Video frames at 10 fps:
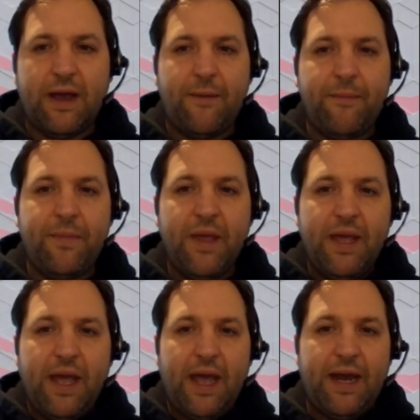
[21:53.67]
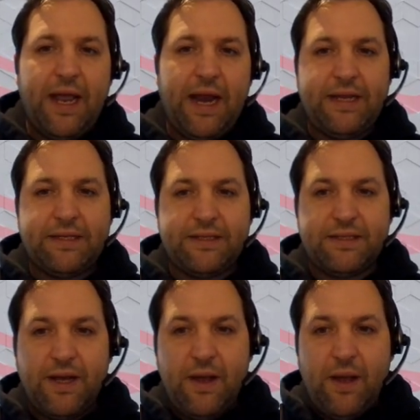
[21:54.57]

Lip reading: and it's